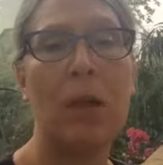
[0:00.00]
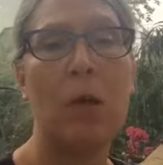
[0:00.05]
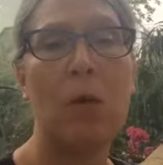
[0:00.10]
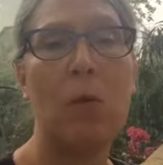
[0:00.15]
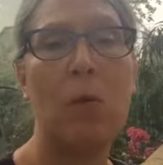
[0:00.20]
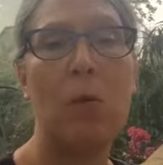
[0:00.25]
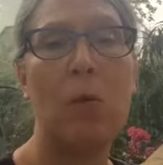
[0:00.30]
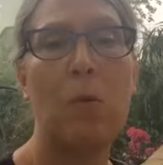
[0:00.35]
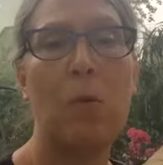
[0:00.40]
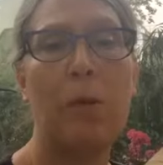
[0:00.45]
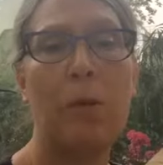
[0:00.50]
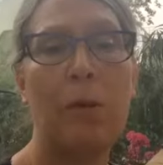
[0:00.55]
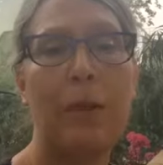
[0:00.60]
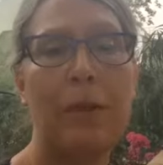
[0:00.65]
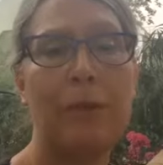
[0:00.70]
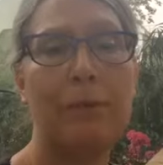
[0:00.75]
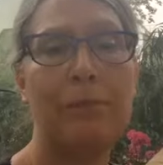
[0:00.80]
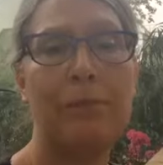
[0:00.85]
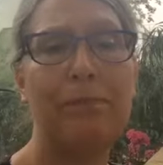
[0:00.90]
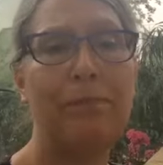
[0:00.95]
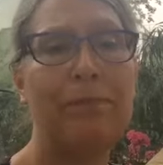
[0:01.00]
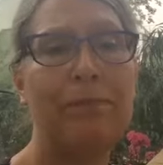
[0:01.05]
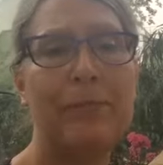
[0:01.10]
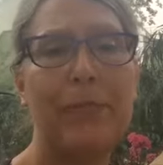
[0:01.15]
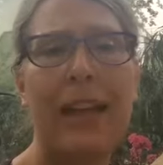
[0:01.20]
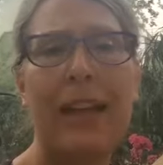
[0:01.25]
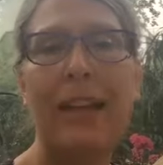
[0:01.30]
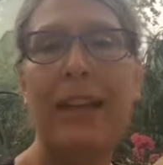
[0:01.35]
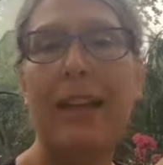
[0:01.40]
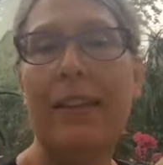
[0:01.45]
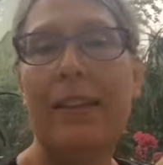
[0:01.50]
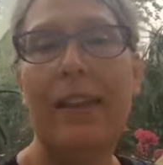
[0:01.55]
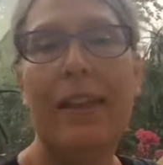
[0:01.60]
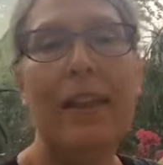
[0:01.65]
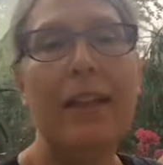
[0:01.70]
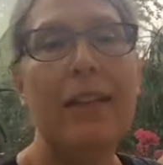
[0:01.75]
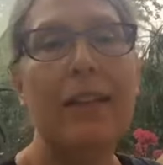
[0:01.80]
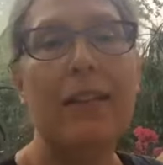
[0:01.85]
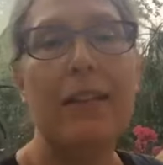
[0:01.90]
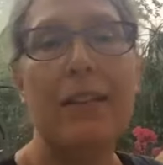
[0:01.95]
or anything
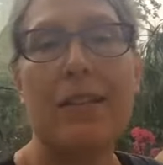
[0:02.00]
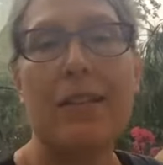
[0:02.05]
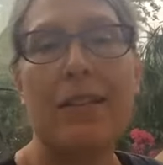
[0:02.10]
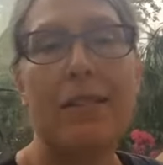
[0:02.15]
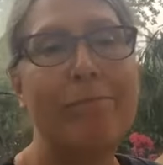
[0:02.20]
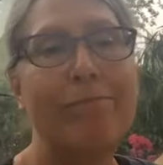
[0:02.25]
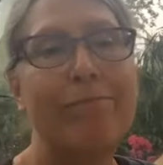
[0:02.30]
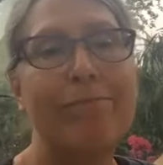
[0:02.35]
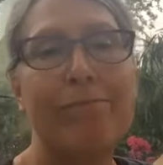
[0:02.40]
else,